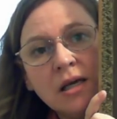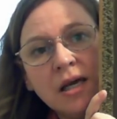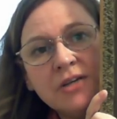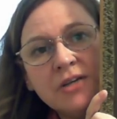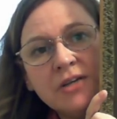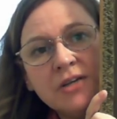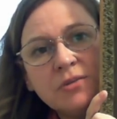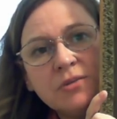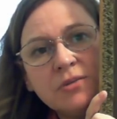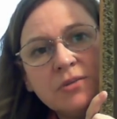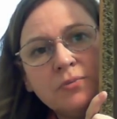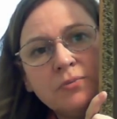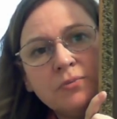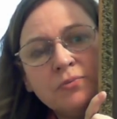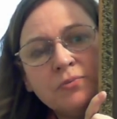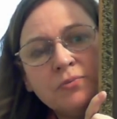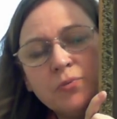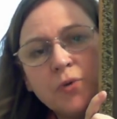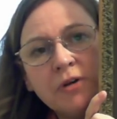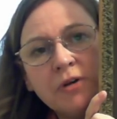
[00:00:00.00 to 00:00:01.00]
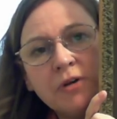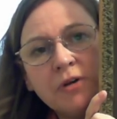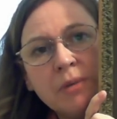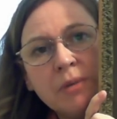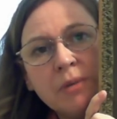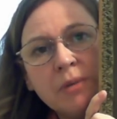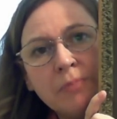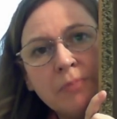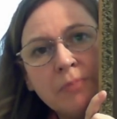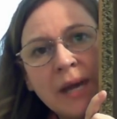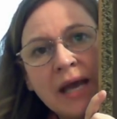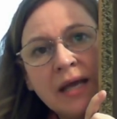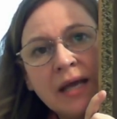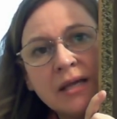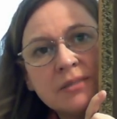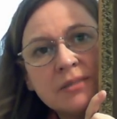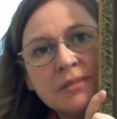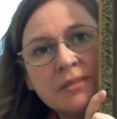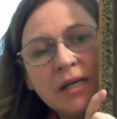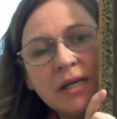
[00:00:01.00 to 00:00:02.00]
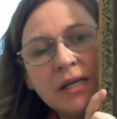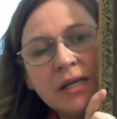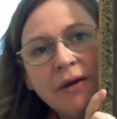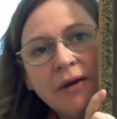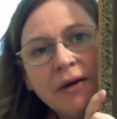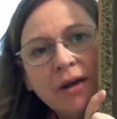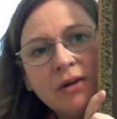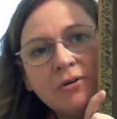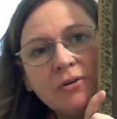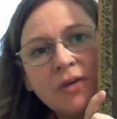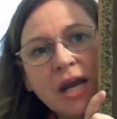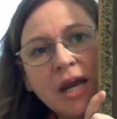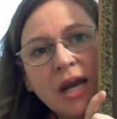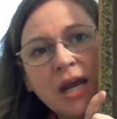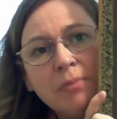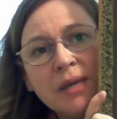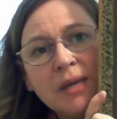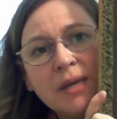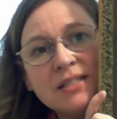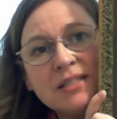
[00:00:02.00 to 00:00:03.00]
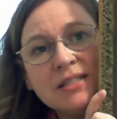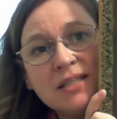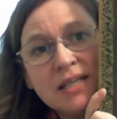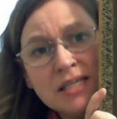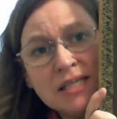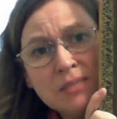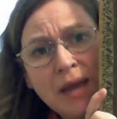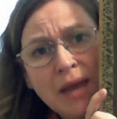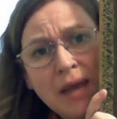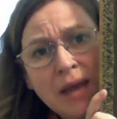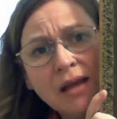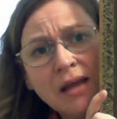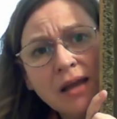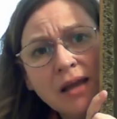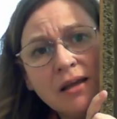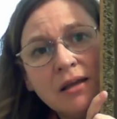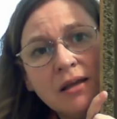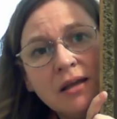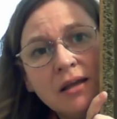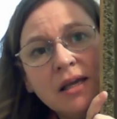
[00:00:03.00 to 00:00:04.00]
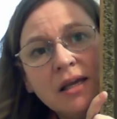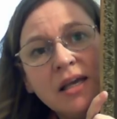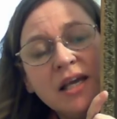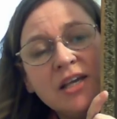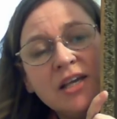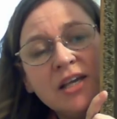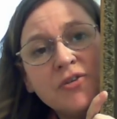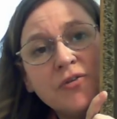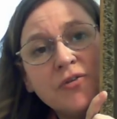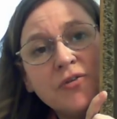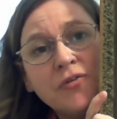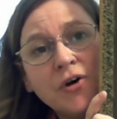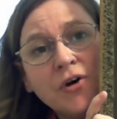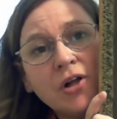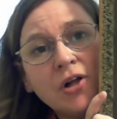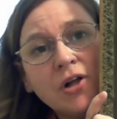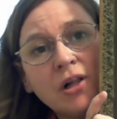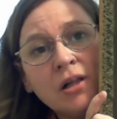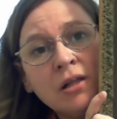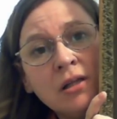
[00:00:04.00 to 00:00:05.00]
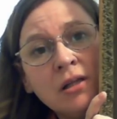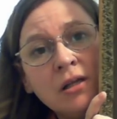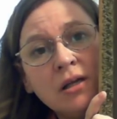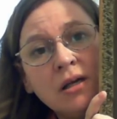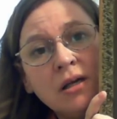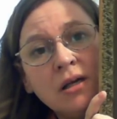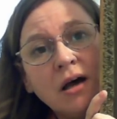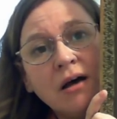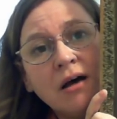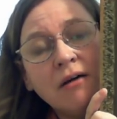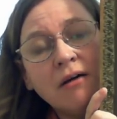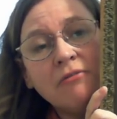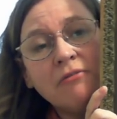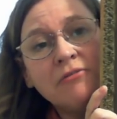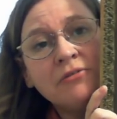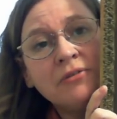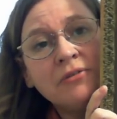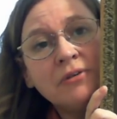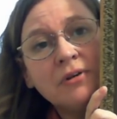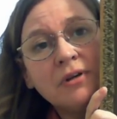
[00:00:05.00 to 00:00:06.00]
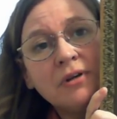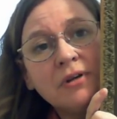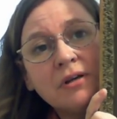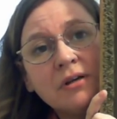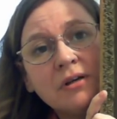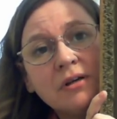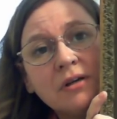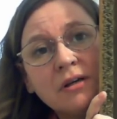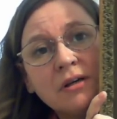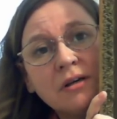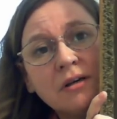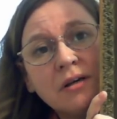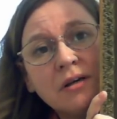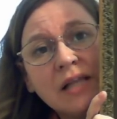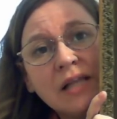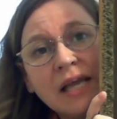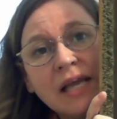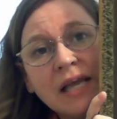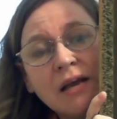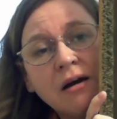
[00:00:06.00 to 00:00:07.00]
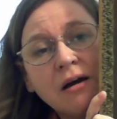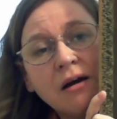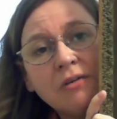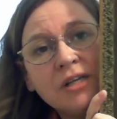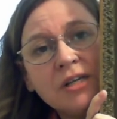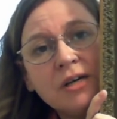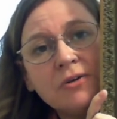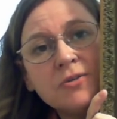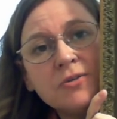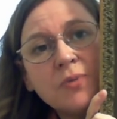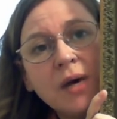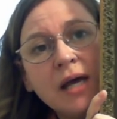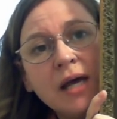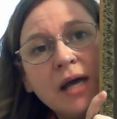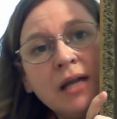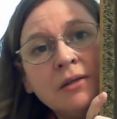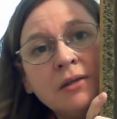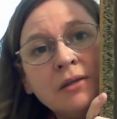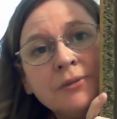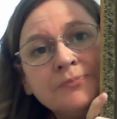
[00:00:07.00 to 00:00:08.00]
I used to worry about backs, but now I don't care, because this back is full of, like, God only knows what.